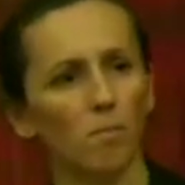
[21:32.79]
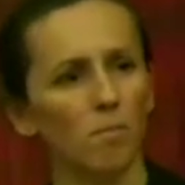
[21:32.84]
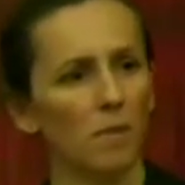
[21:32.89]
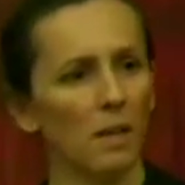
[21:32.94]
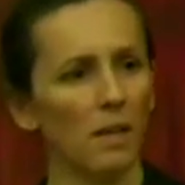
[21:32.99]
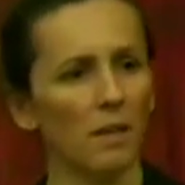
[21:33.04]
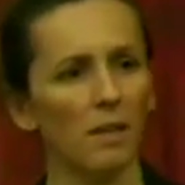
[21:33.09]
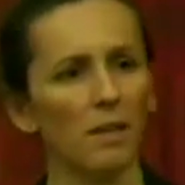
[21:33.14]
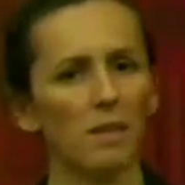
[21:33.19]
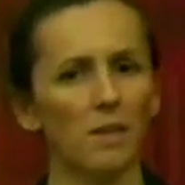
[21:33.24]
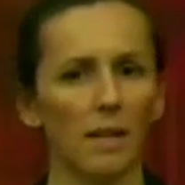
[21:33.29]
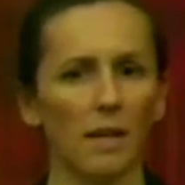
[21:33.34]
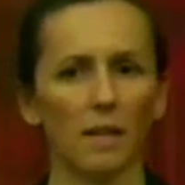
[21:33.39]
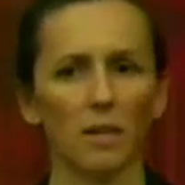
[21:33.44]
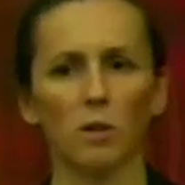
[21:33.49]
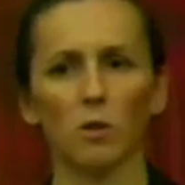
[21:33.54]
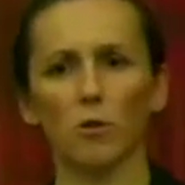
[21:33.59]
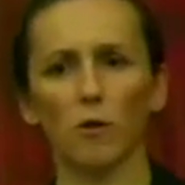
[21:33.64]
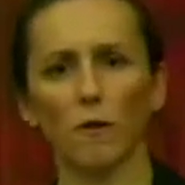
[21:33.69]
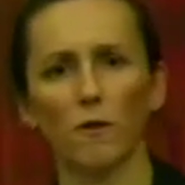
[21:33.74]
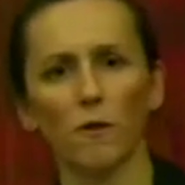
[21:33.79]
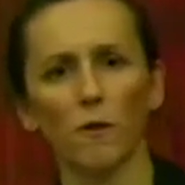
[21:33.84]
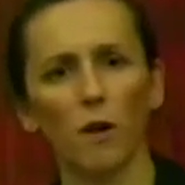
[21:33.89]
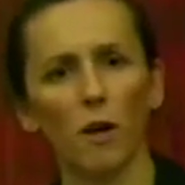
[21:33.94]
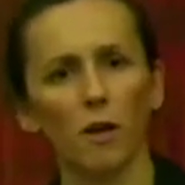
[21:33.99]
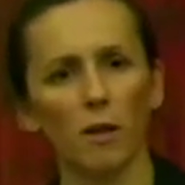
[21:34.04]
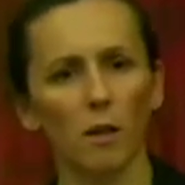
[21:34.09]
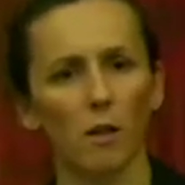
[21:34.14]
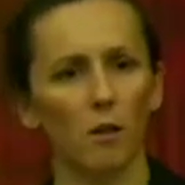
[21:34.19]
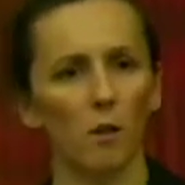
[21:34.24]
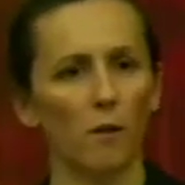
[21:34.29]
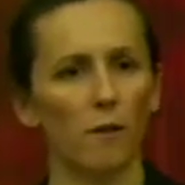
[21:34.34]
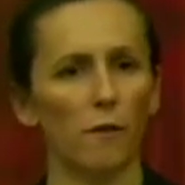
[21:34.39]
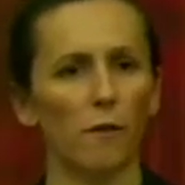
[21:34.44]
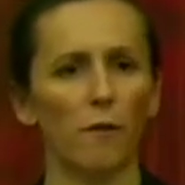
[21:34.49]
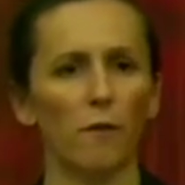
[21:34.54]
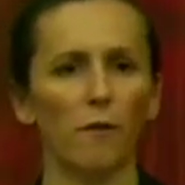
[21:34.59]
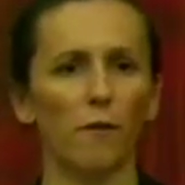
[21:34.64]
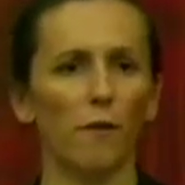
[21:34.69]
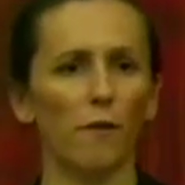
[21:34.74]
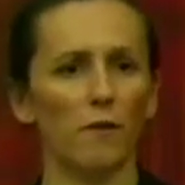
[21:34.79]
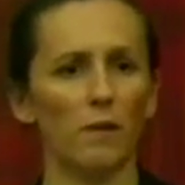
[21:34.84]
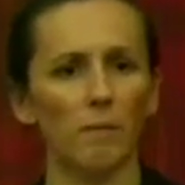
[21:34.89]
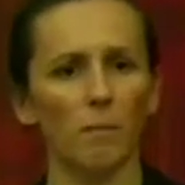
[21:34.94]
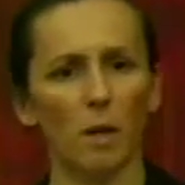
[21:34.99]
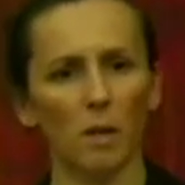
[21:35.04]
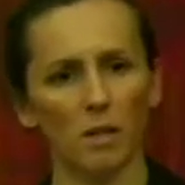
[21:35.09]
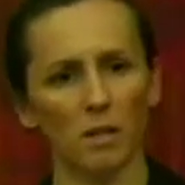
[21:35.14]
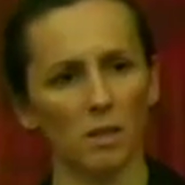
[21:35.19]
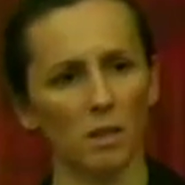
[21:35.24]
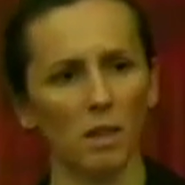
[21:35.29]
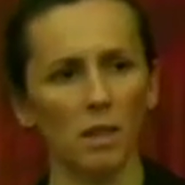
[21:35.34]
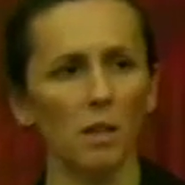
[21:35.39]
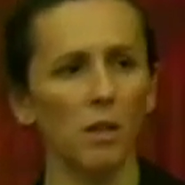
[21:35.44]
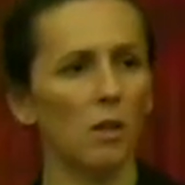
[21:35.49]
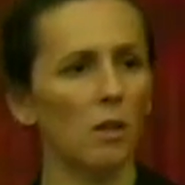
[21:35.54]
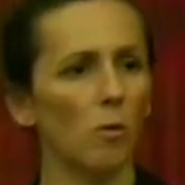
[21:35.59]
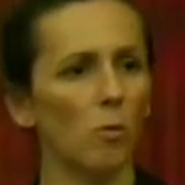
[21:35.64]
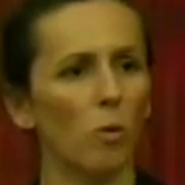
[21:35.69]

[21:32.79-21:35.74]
get this extra fraud alert for $50 a year,